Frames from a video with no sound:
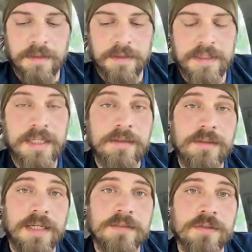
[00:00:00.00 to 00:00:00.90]
Thank you
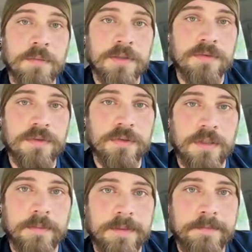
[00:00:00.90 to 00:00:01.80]
guys so much for
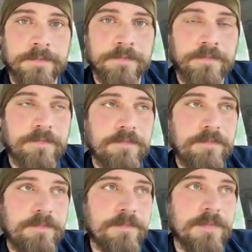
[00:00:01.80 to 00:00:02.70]
joining me.
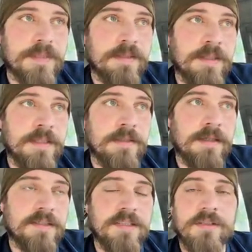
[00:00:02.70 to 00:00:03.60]
And
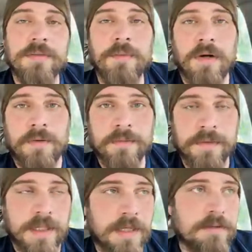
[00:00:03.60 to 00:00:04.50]
I'll see you tomorrow,
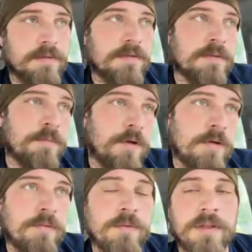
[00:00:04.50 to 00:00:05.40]
okay? Tomorrow
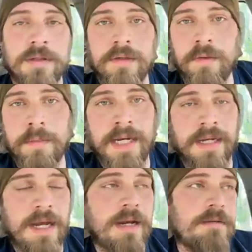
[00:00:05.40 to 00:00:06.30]
we're going to go back
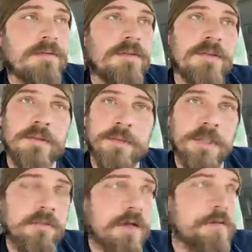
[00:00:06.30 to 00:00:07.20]
at it. It's going to be a
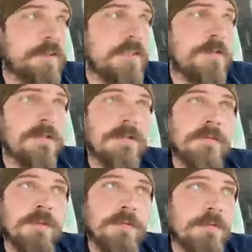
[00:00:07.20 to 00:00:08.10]
great week.
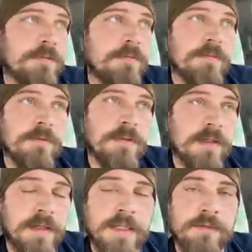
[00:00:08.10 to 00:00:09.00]
We're going
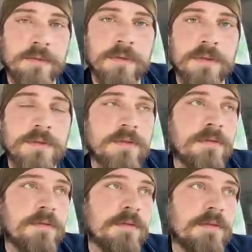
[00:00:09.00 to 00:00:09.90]
to get through this
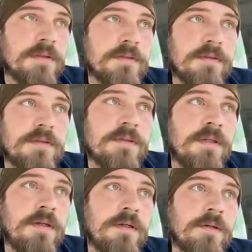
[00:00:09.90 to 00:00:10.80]
because
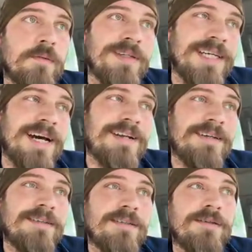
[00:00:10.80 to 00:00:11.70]
we got
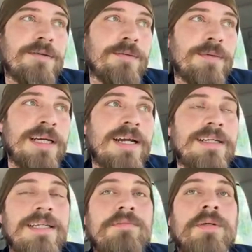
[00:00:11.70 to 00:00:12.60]
to
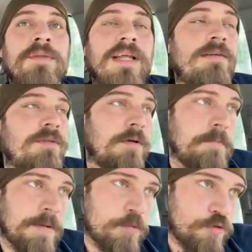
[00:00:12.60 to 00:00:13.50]
keep them alive in our
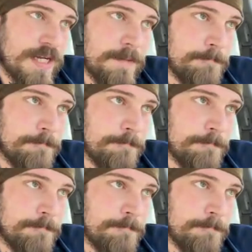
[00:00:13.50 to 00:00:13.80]
memory.